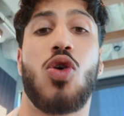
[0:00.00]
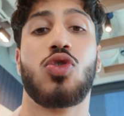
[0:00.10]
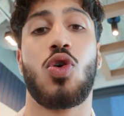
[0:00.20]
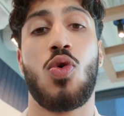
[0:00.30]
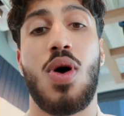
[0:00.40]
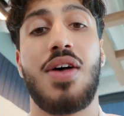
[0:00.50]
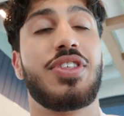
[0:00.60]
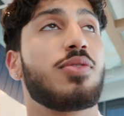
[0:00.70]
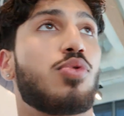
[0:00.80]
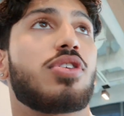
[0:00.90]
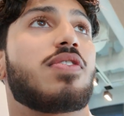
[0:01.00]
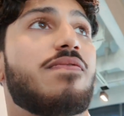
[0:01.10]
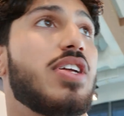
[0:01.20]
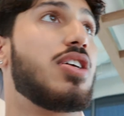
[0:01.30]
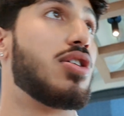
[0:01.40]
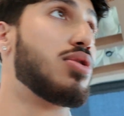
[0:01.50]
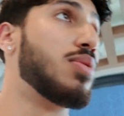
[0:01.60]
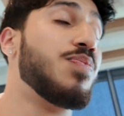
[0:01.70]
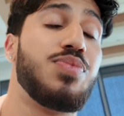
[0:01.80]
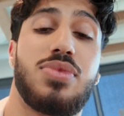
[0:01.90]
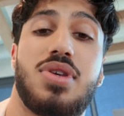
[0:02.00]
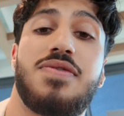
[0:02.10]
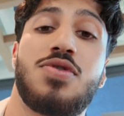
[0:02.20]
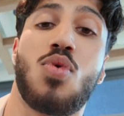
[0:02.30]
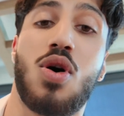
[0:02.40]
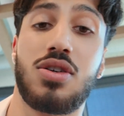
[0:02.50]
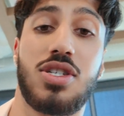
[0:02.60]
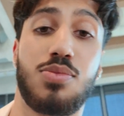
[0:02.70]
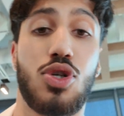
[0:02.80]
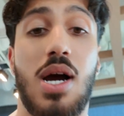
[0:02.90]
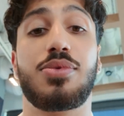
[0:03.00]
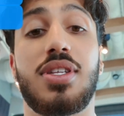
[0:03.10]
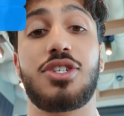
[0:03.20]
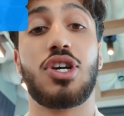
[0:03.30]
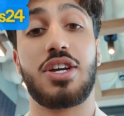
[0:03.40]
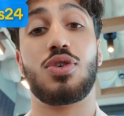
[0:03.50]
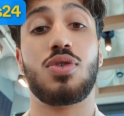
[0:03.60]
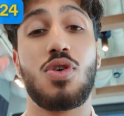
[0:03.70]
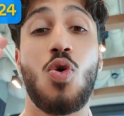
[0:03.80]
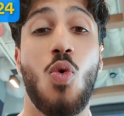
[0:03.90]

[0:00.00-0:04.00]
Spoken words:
Also, at this point in the video, if you aren't subscribed to the channel,